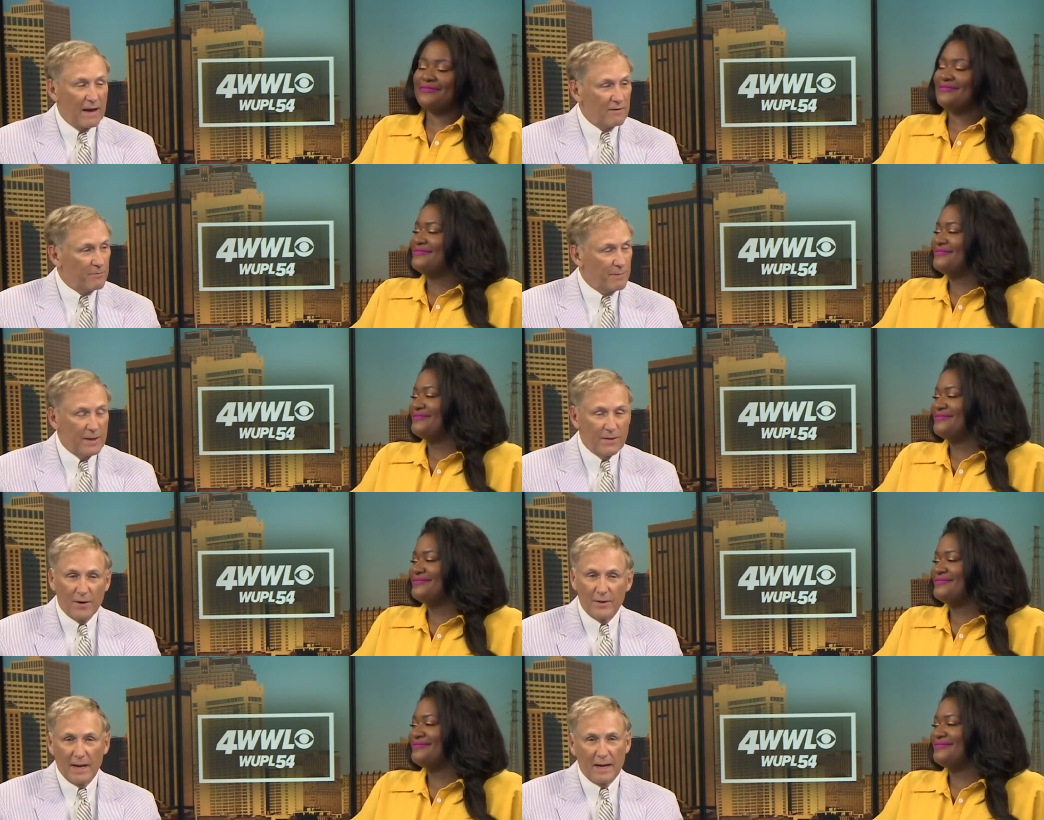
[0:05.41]
Speaker 1: haven't been
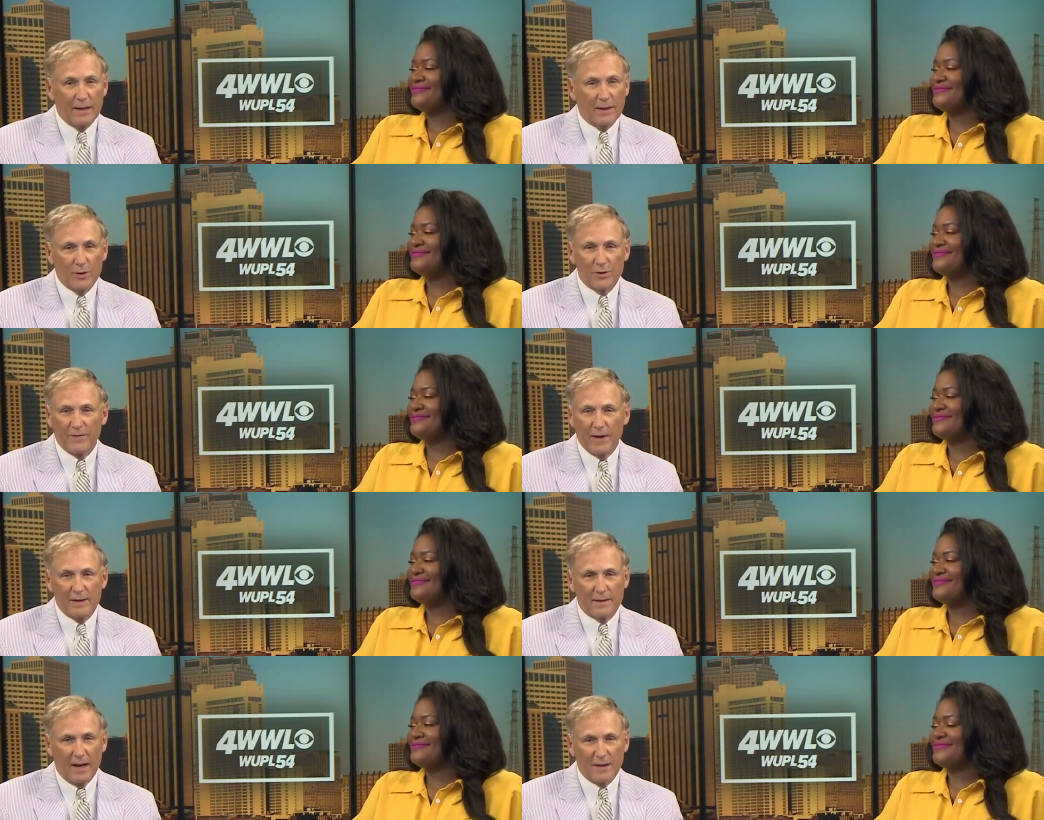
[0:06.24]
there yet, it looks
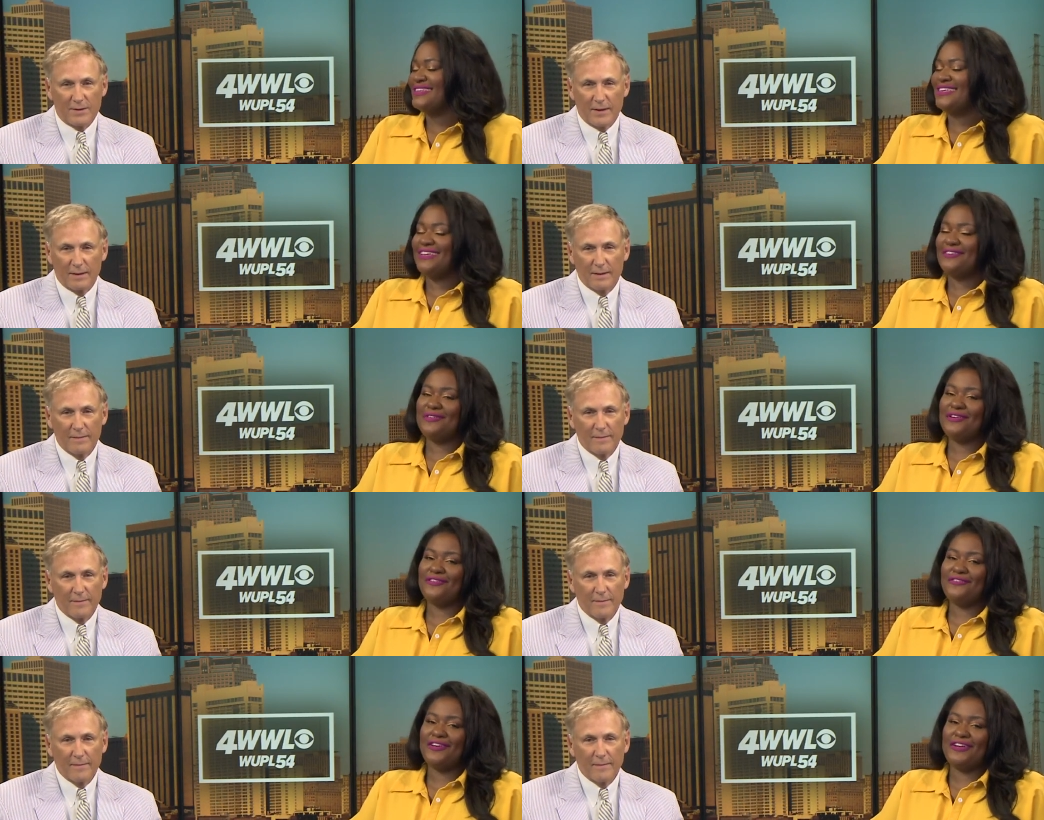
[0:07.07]
fantastic.
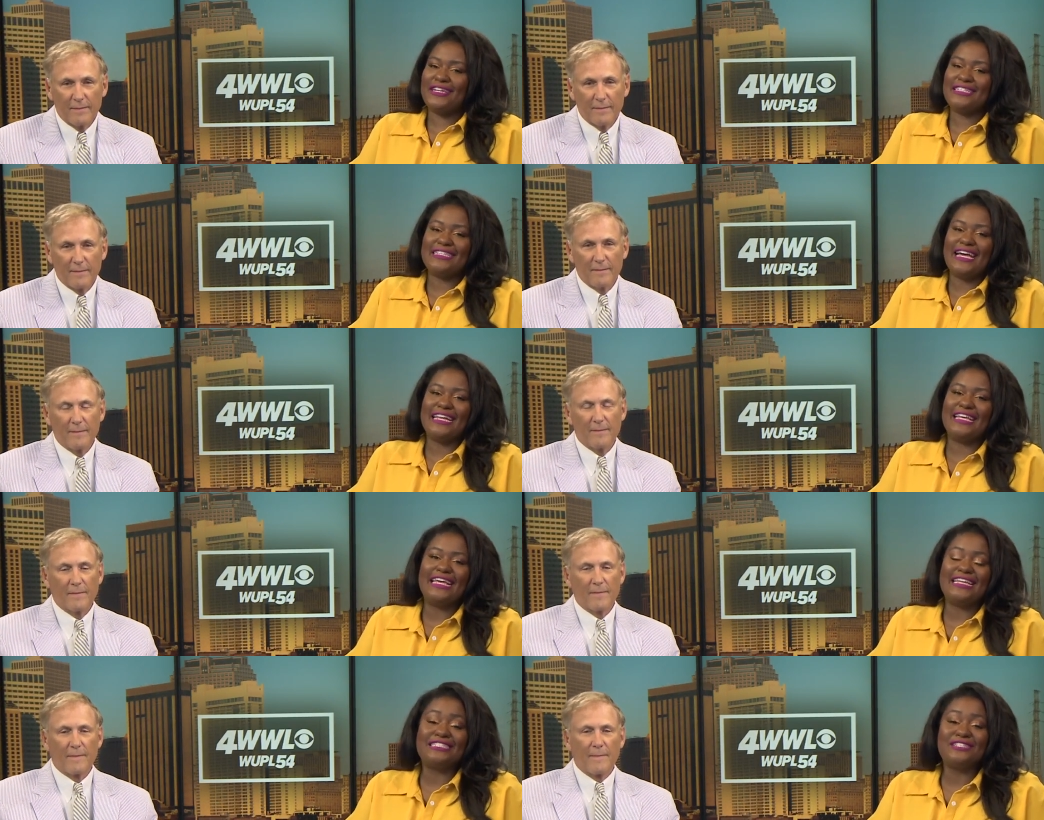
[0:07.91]
Speaker 2: We are very
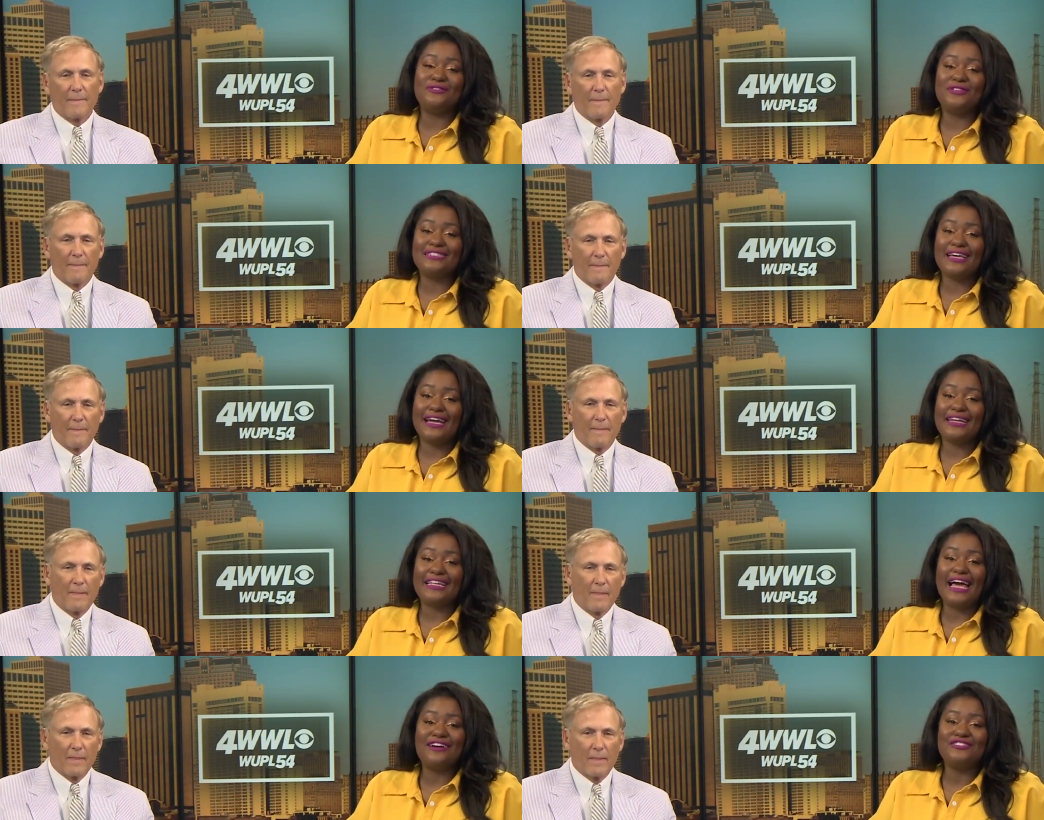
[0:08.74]
excited, and its new design
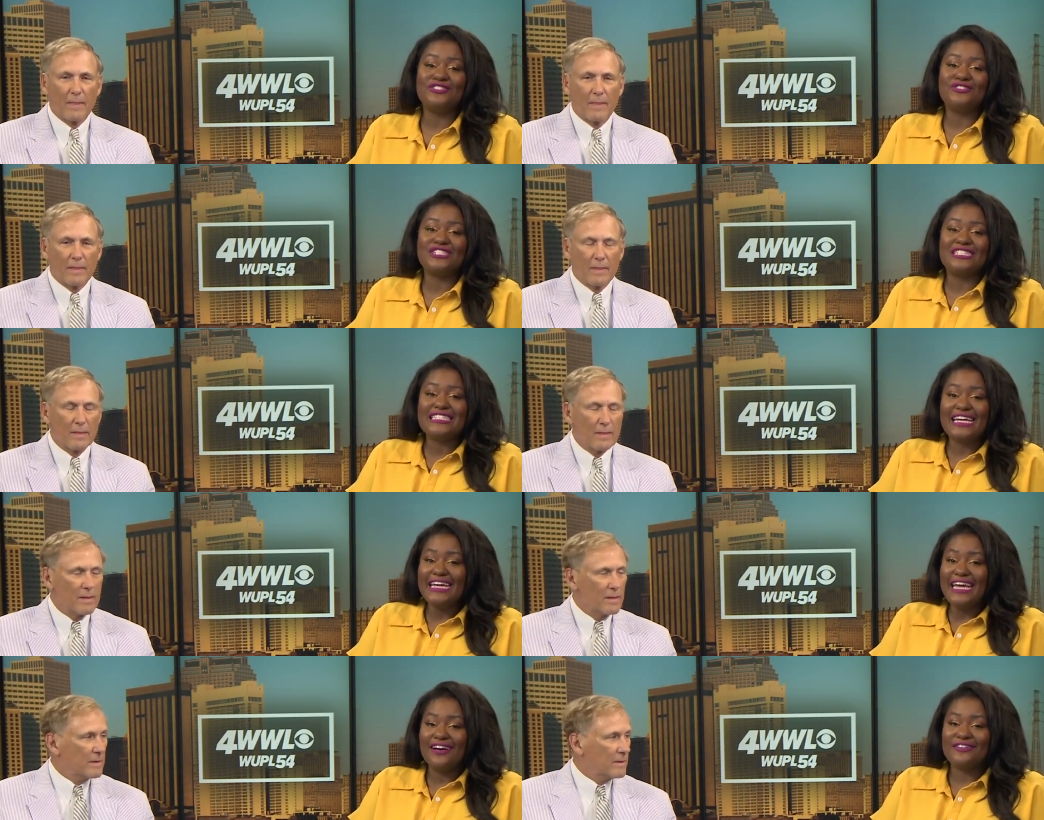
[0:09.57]
allows you to
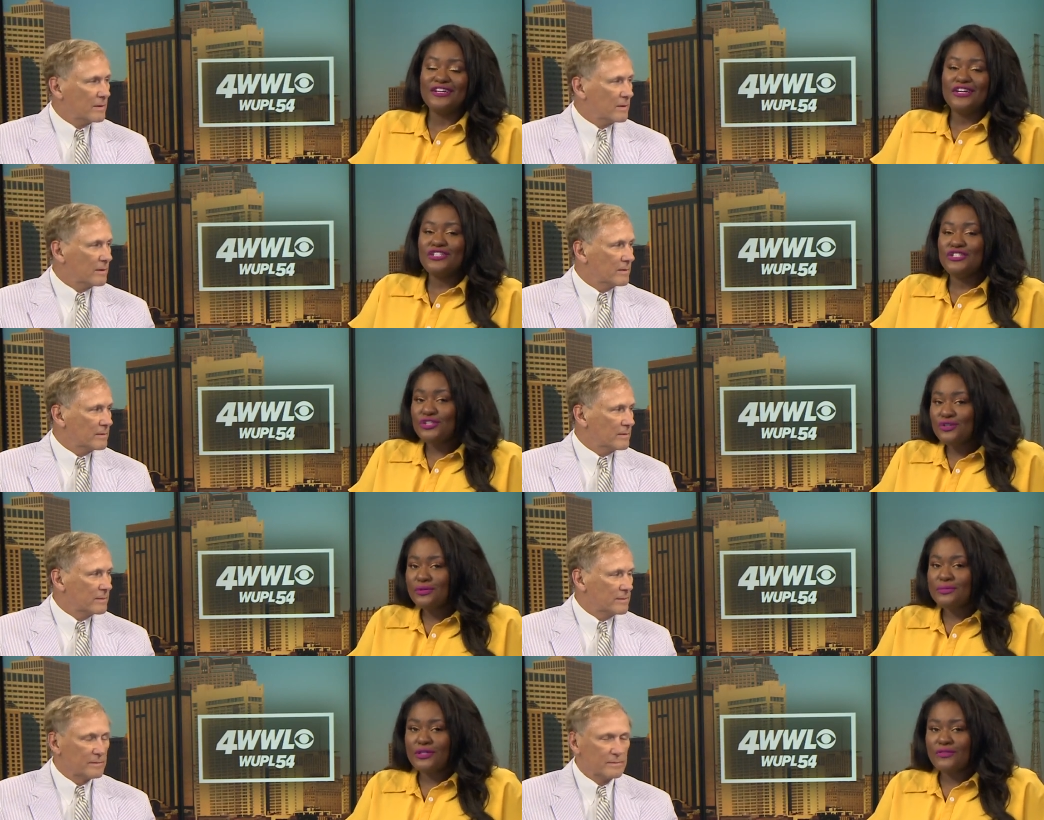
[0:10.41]
check out
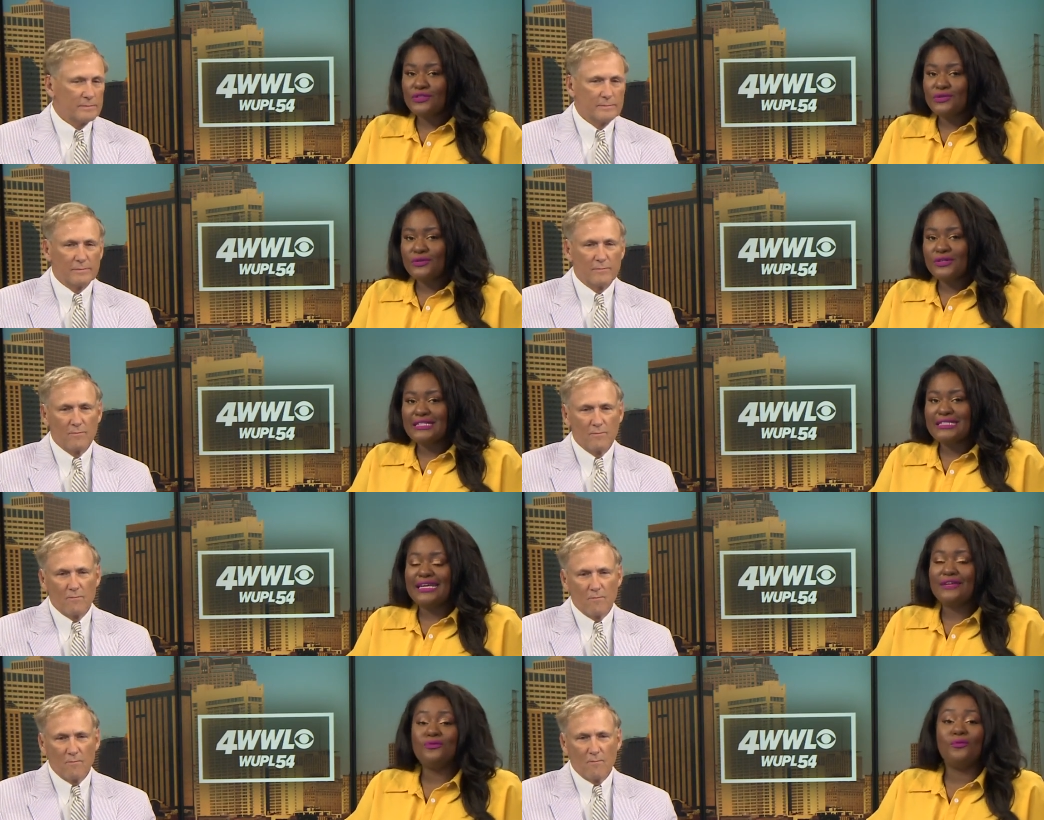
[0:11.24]
two observatories
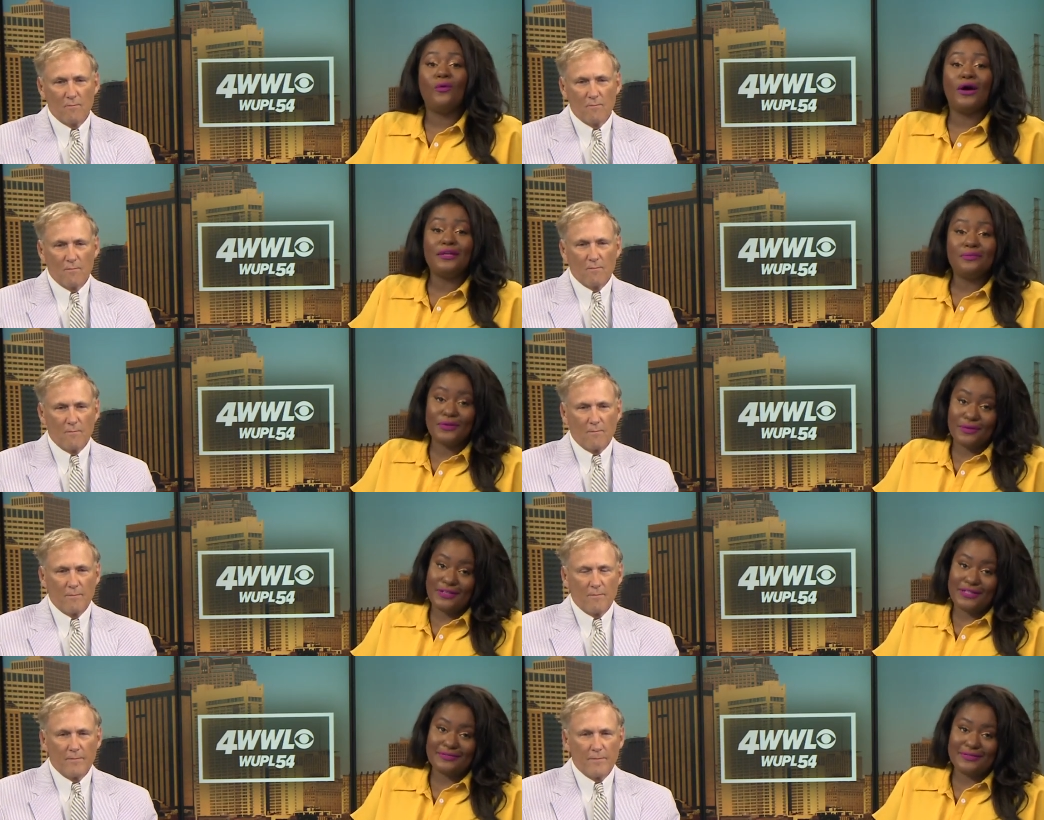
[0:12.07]
in one
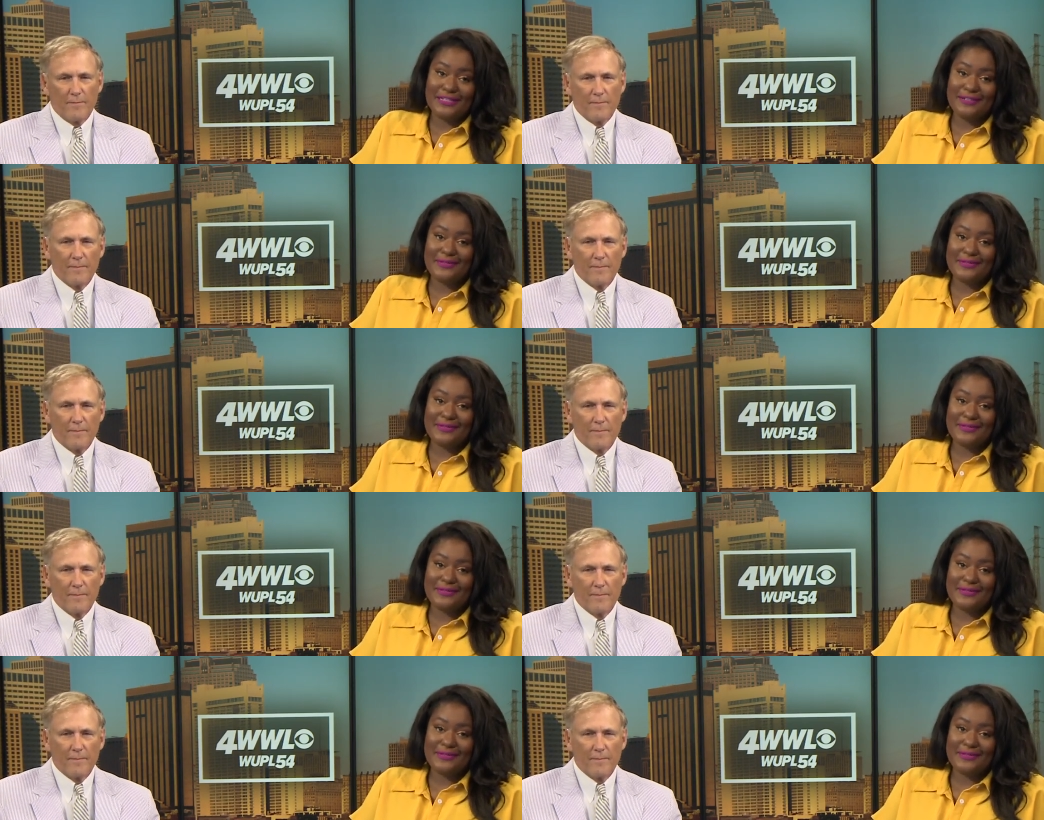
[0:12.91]
building. Leah